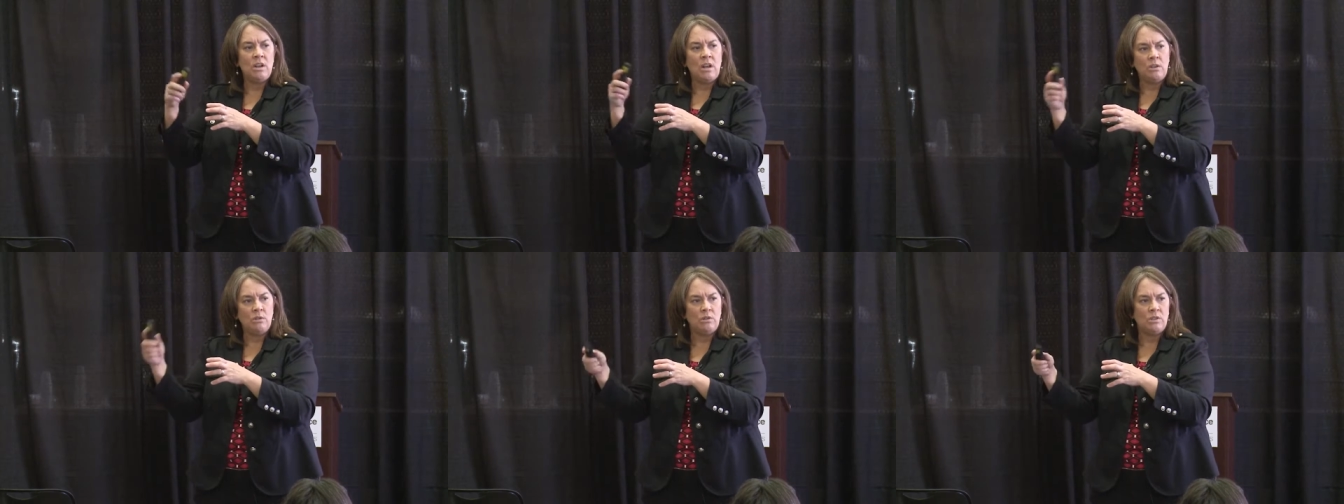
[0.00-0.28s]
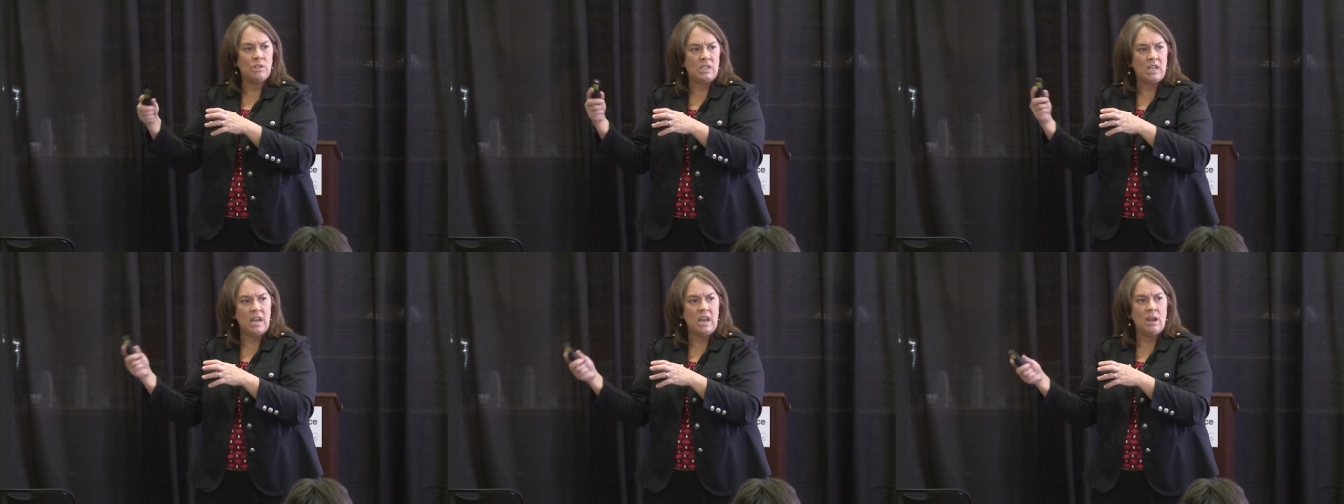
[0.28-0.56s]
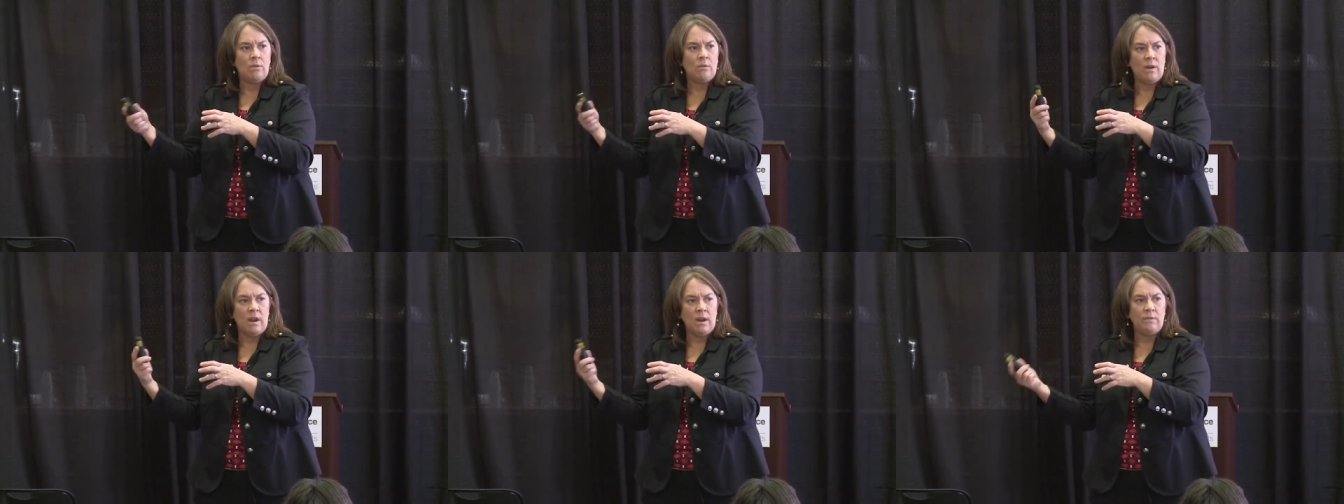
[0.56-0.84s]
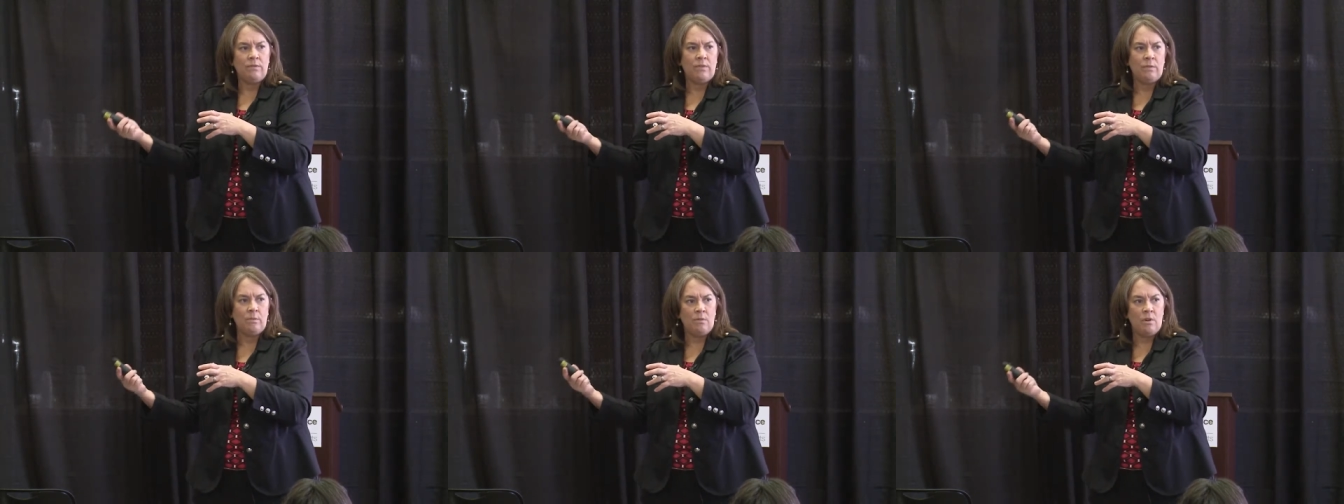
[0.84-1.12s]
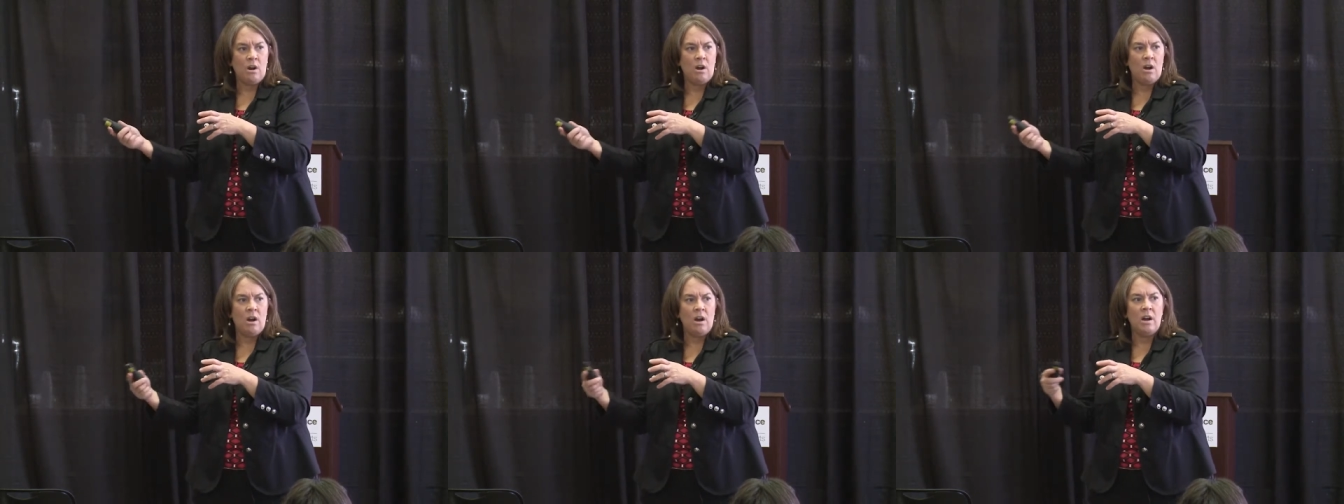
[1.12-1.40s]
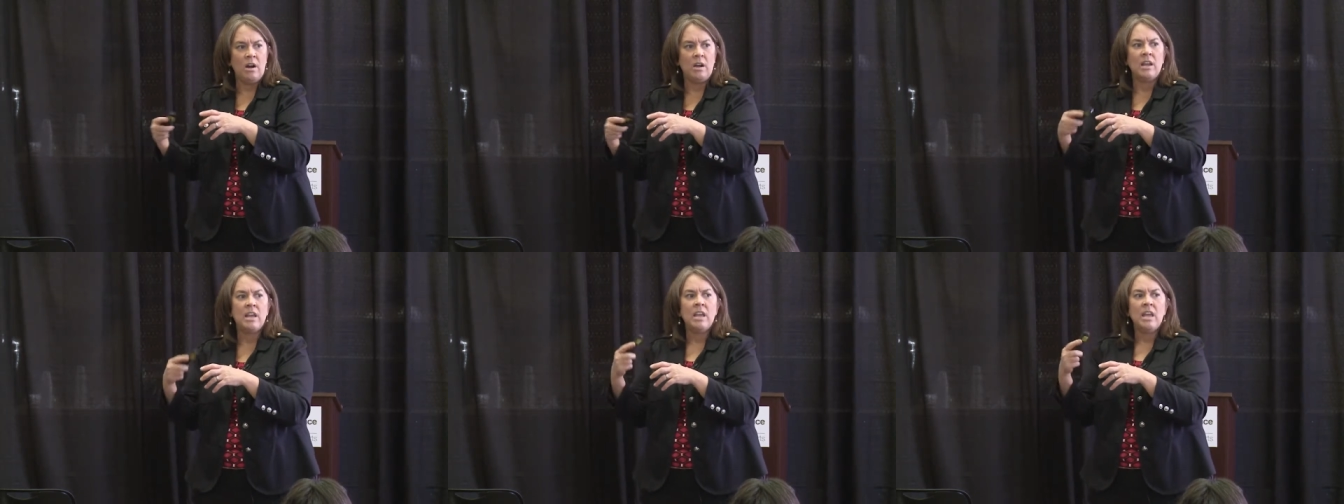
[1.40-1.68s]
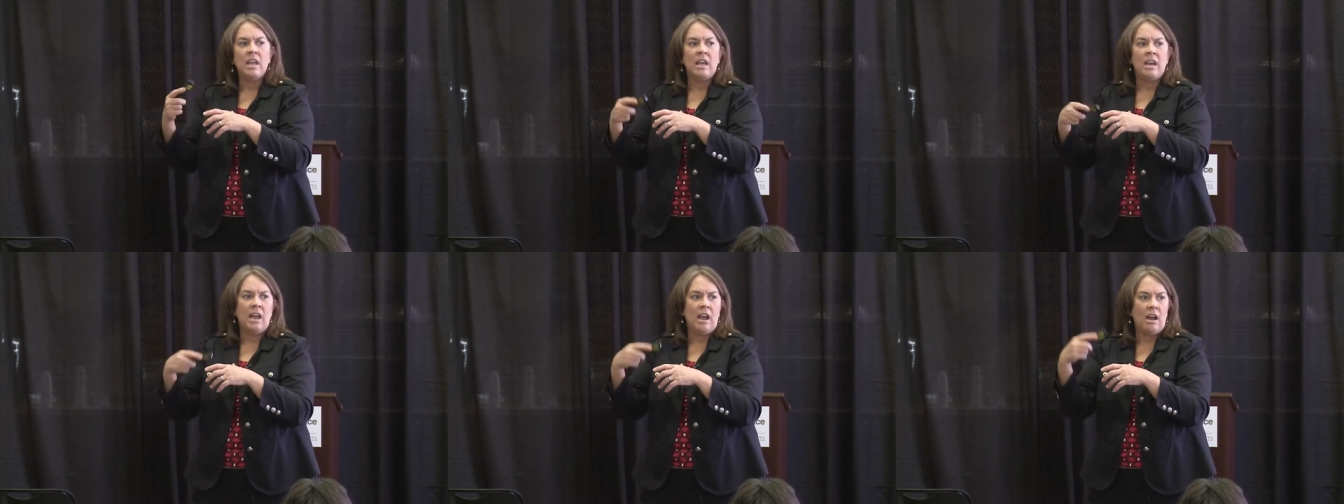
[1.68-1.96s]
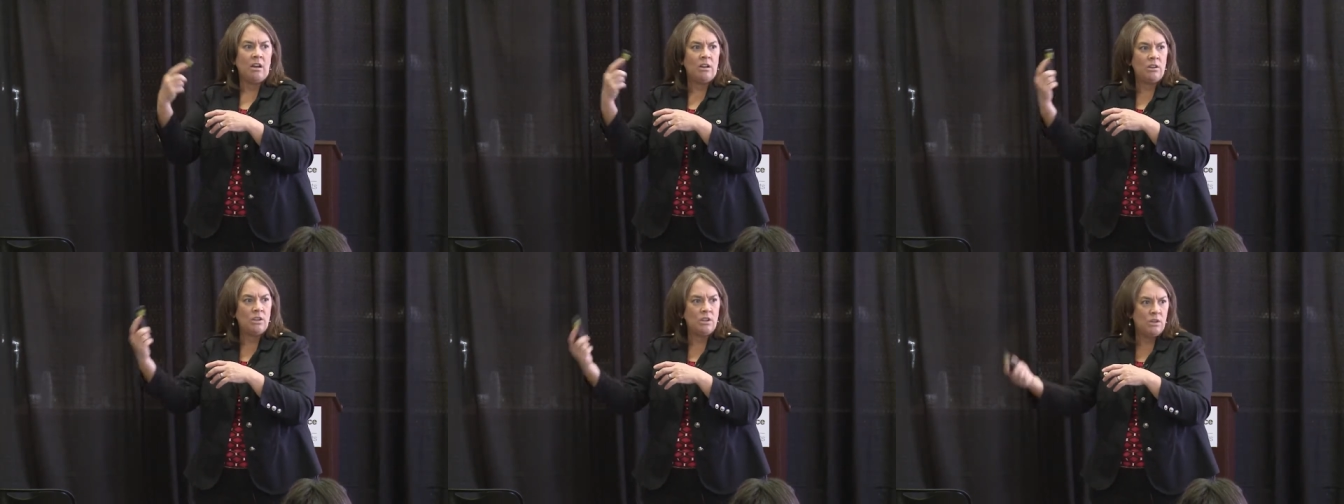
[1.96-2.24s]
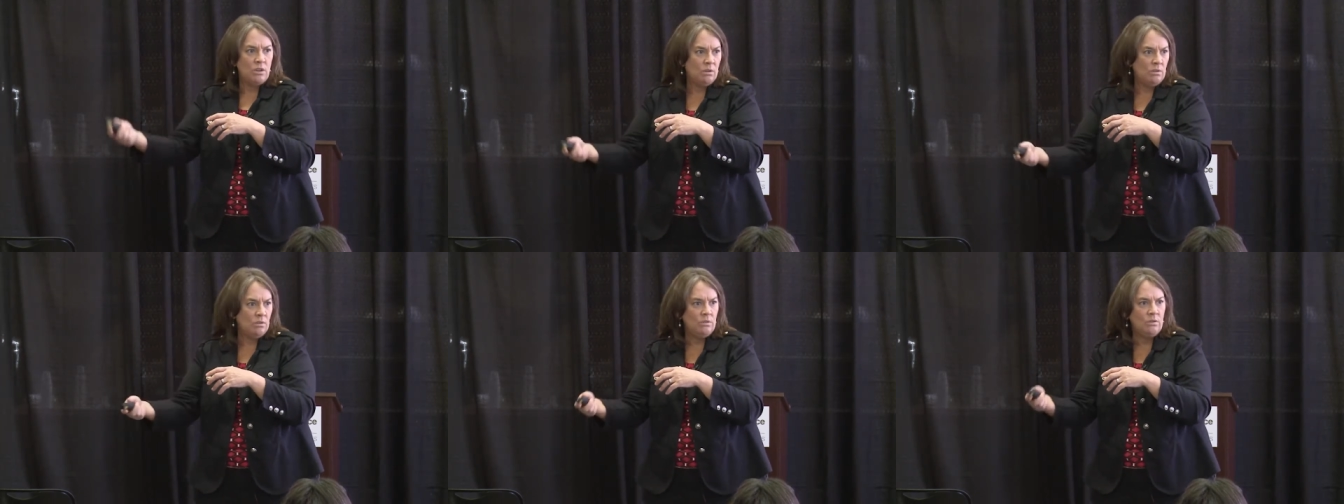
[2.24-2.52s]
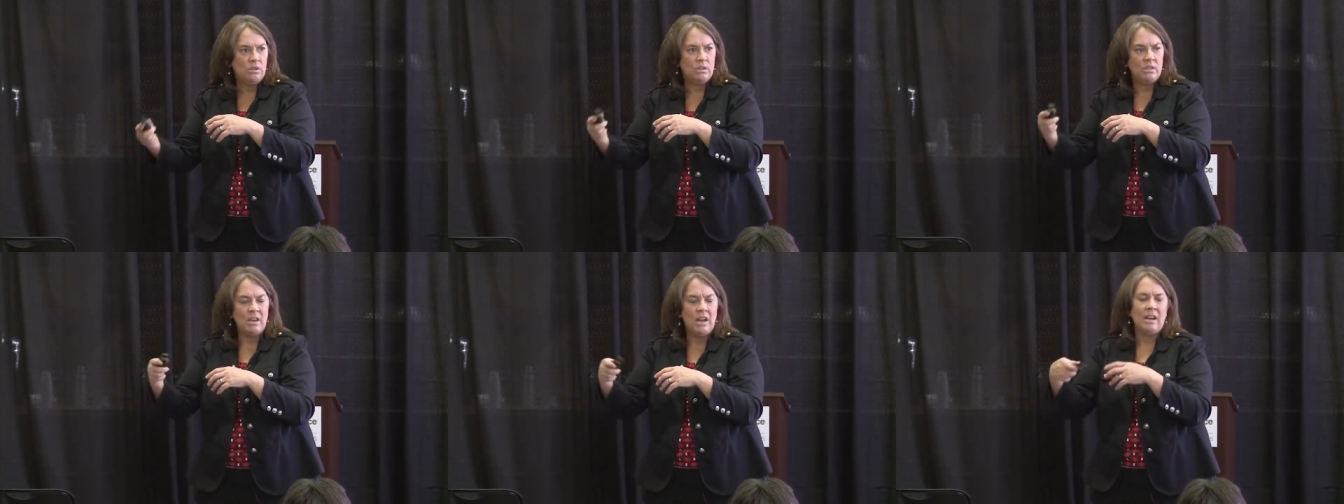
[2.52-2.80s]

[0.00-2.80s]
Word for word: understand right from wrong and how to use,